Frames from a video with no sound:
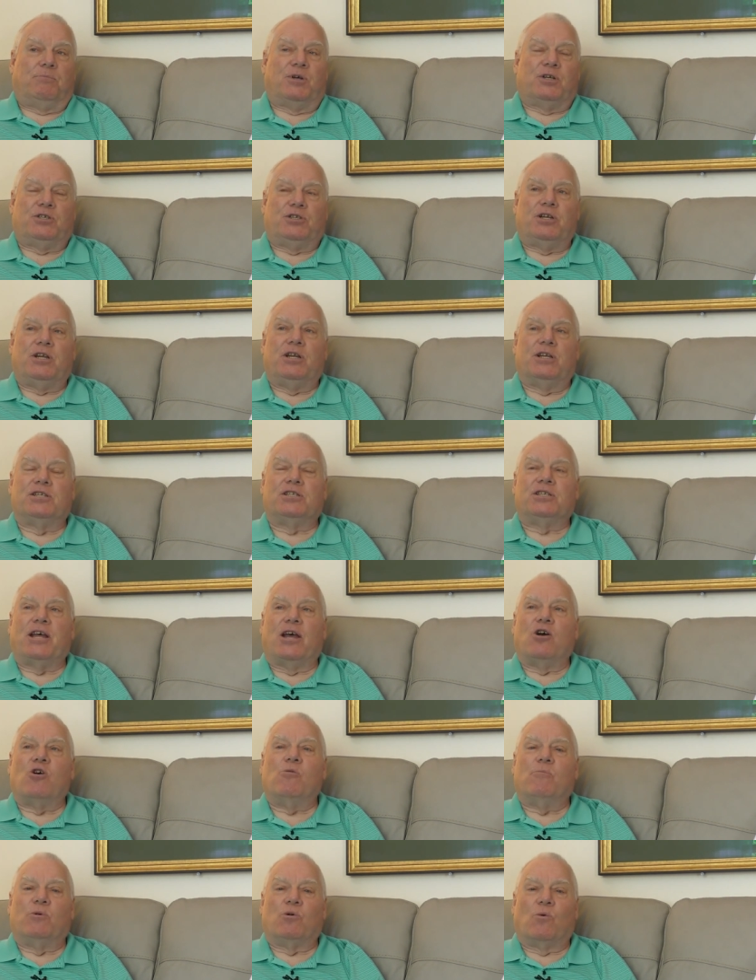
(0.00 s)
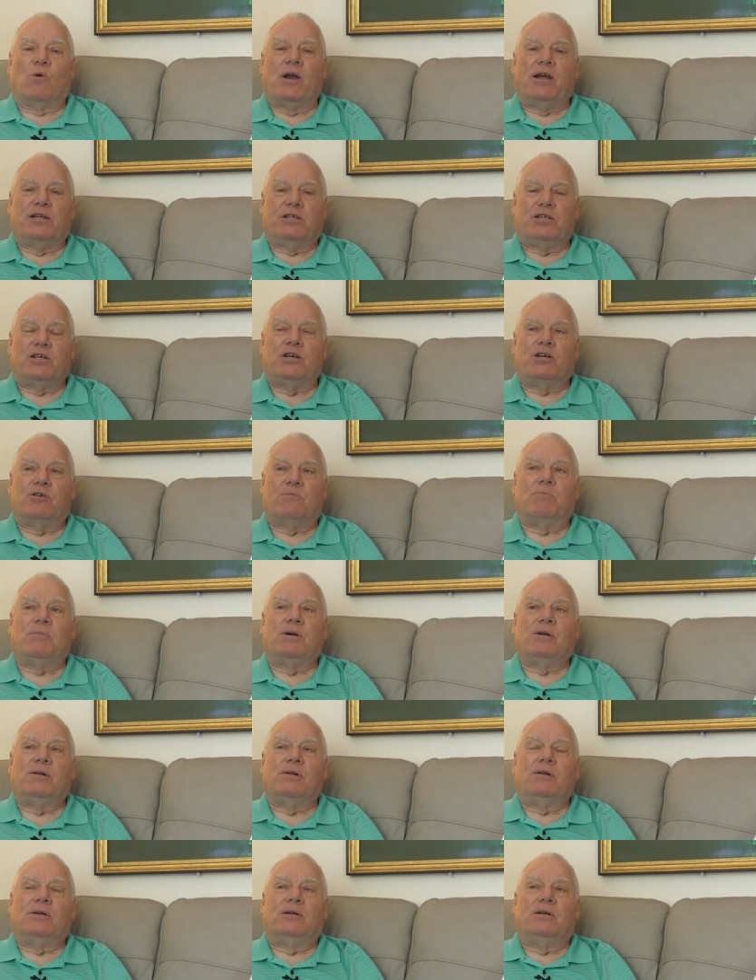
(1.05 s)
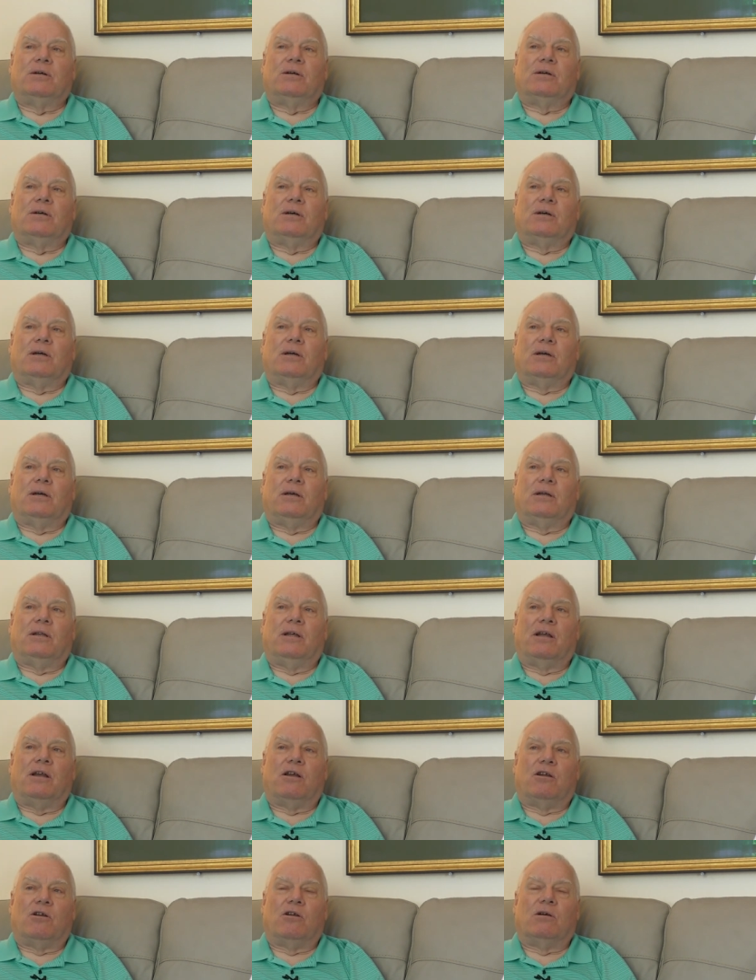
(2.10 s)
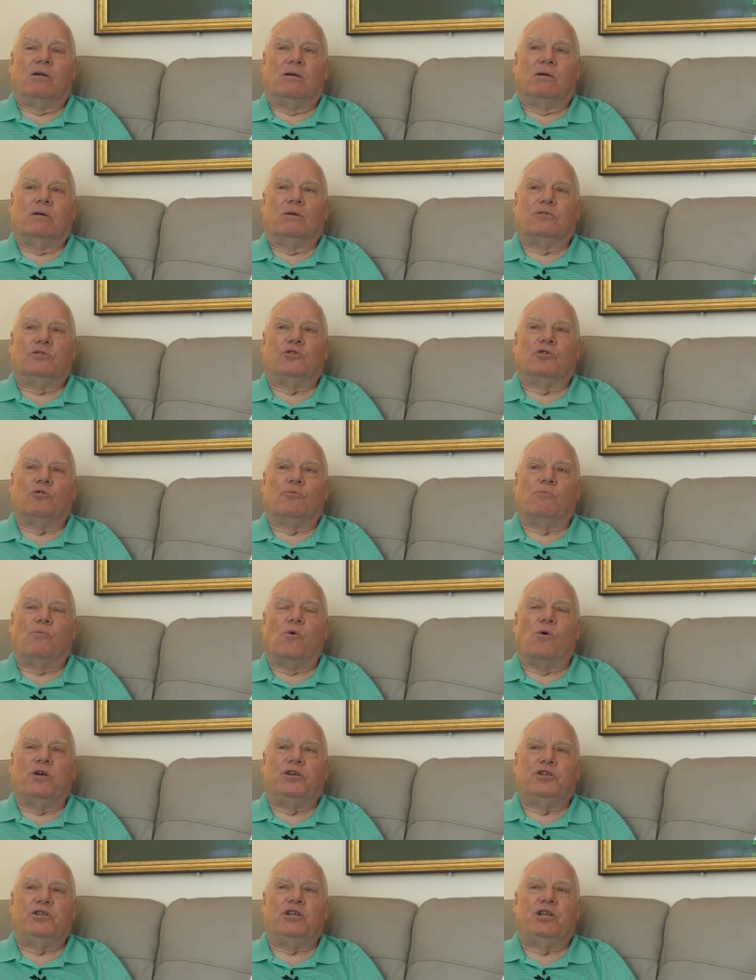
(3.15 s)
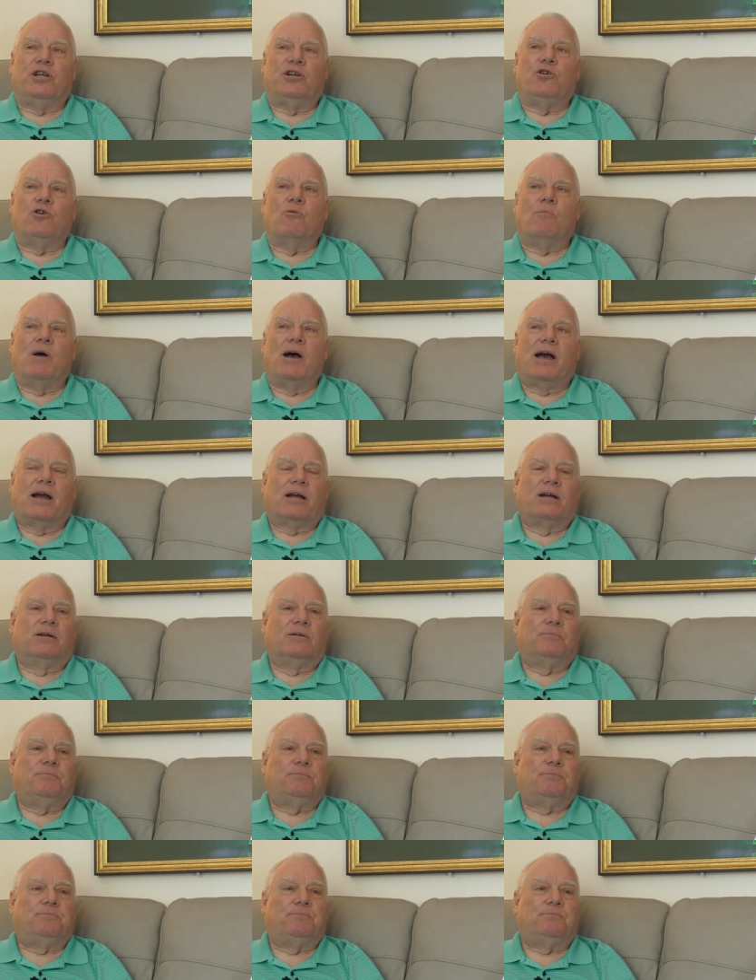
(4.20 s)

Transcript: But she did stay home and raise him. Okay. And then at a certain point, she did go back.